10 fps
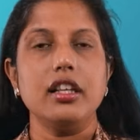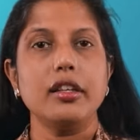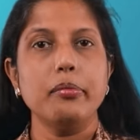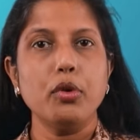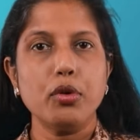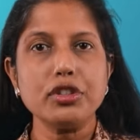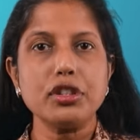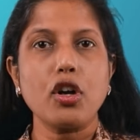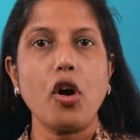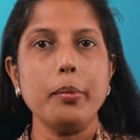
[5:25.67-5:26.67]
The
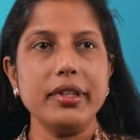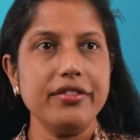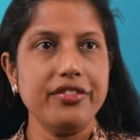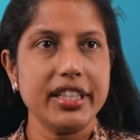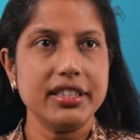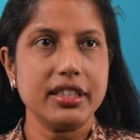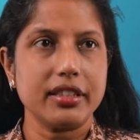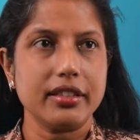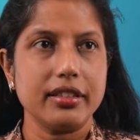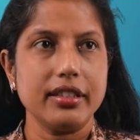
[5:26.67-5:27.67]
most common
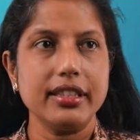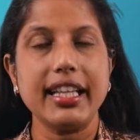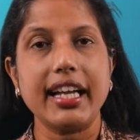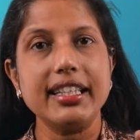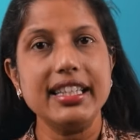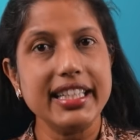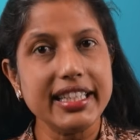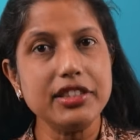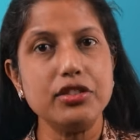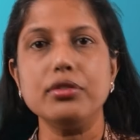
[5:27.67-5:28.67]
feature that
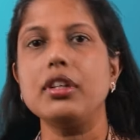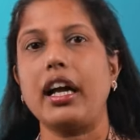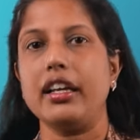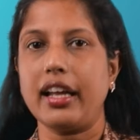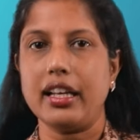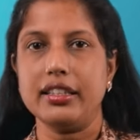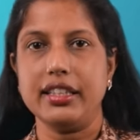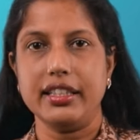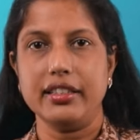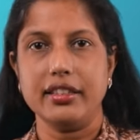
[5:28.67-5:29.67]
leads to
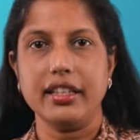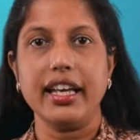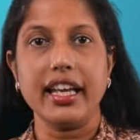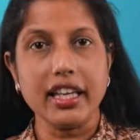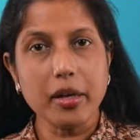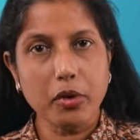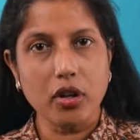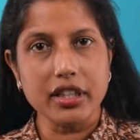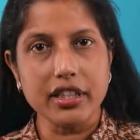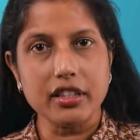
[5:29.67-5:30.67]
chirality in a
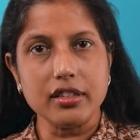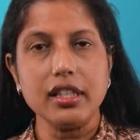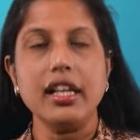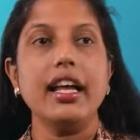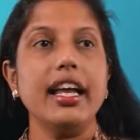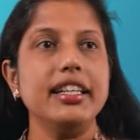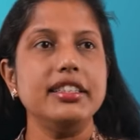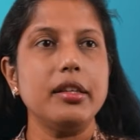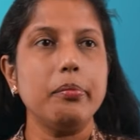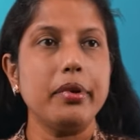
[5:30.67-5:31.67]
molecule
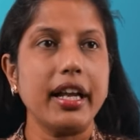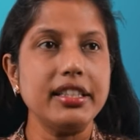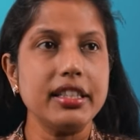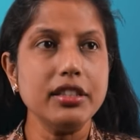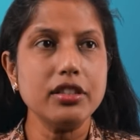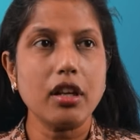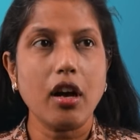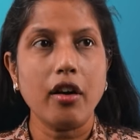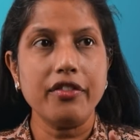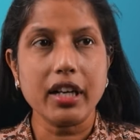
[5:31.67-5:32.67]
is the presence
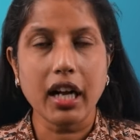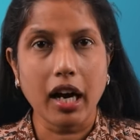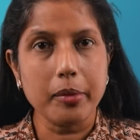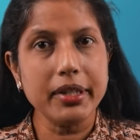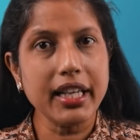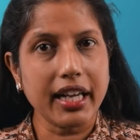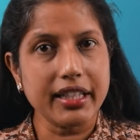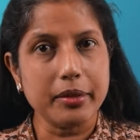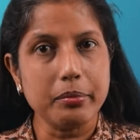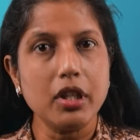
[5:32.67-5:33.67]
of a carbon
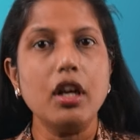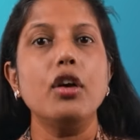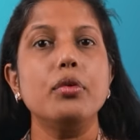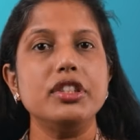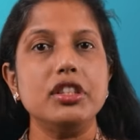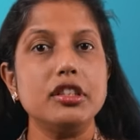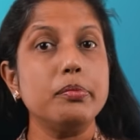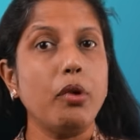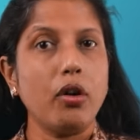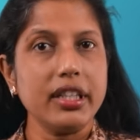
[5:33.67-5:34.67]
atom which is
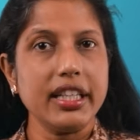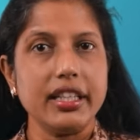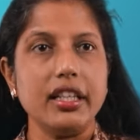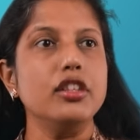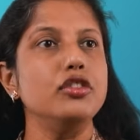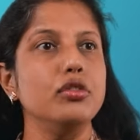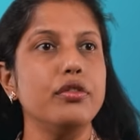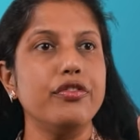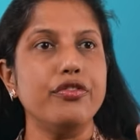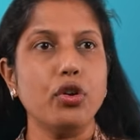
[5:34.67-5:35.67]
bonded to
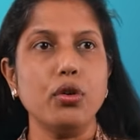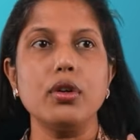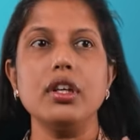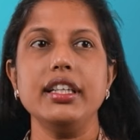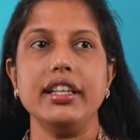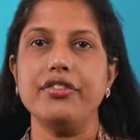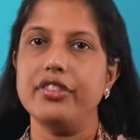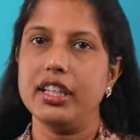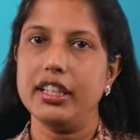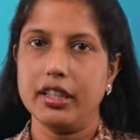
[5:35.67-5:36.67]
four
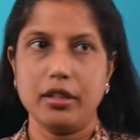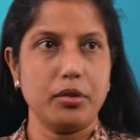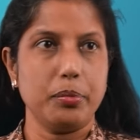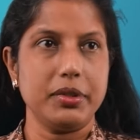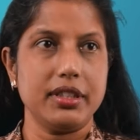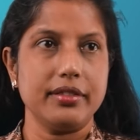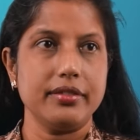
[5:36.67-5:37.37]
different groups.